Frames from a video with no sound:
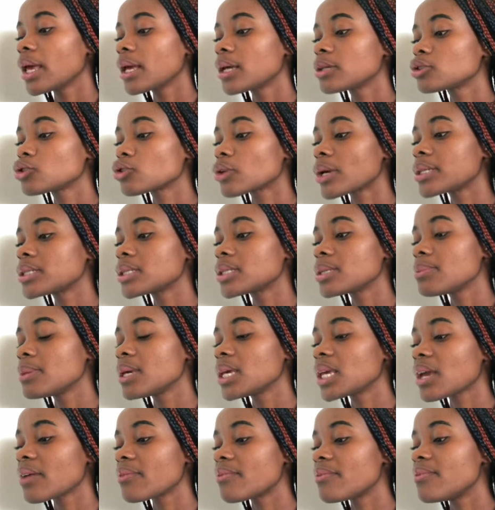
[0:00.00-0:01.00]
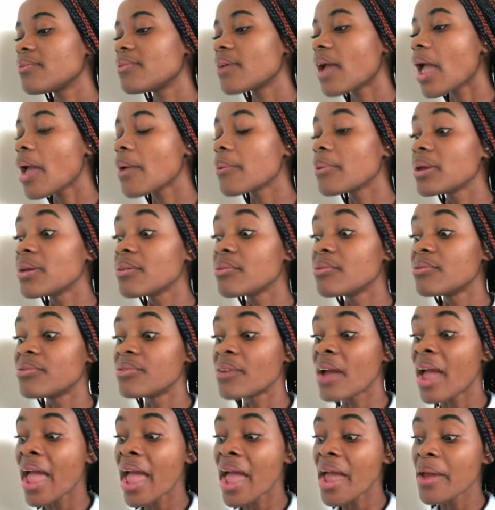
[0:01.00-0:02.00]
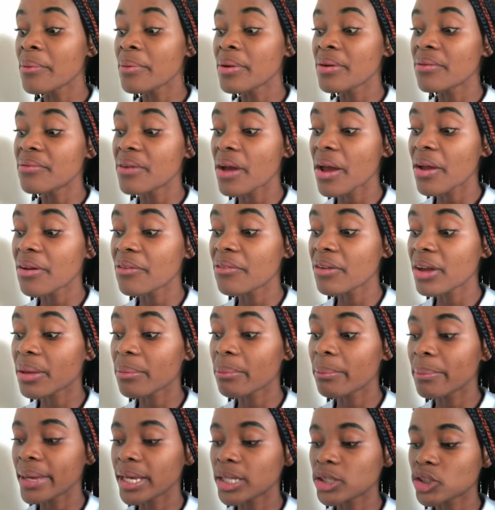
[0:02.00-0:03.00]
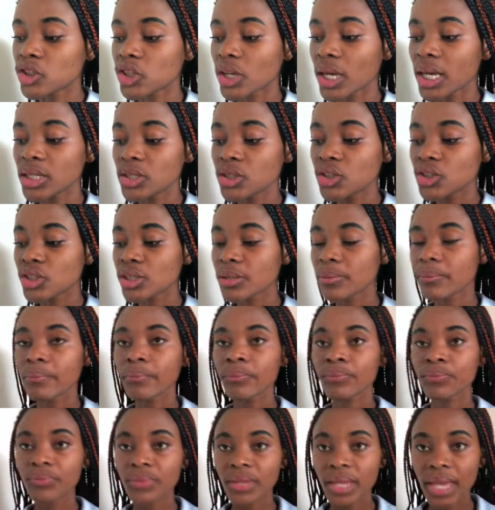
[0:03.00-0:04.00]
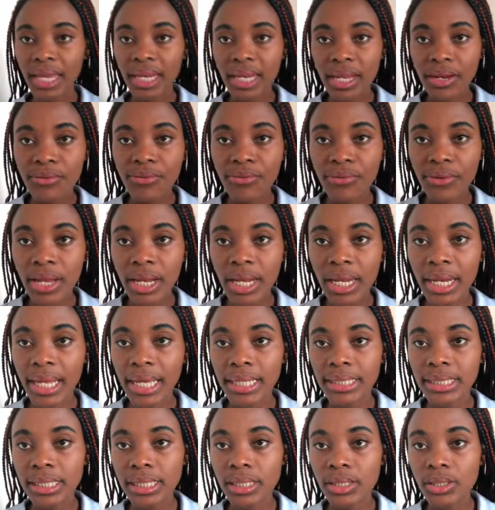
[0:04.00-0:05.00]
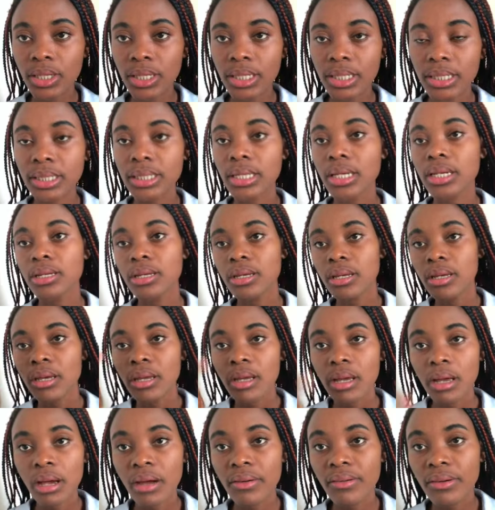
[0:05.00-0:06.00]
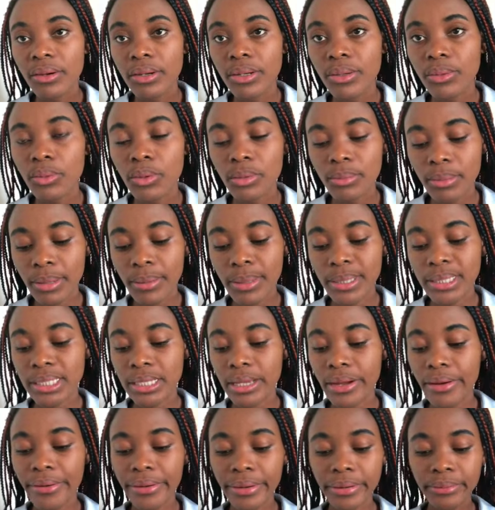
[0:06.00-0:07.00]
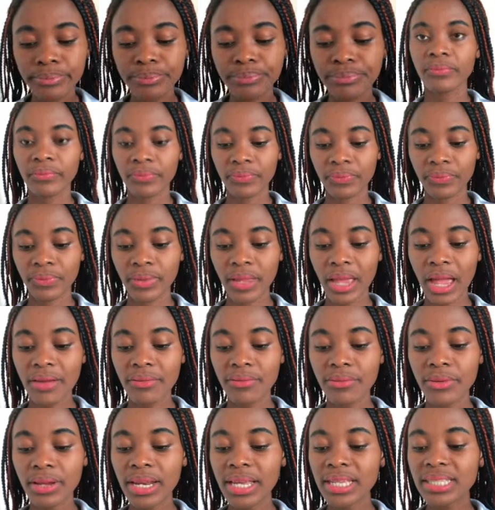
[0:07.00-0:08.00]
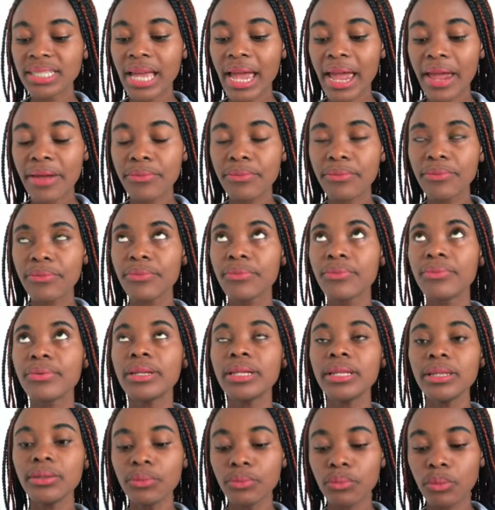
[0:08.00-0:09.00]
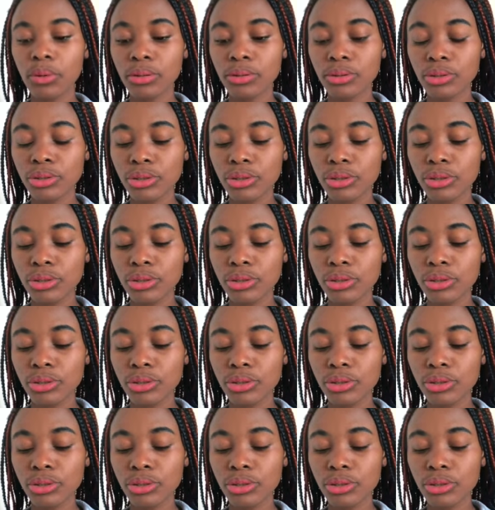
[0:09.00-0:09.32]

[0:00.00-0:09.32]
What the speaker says: trying to make a very, very, very, very big change and then failing at it, you understand? I've already worn my mascara. I realized that I really want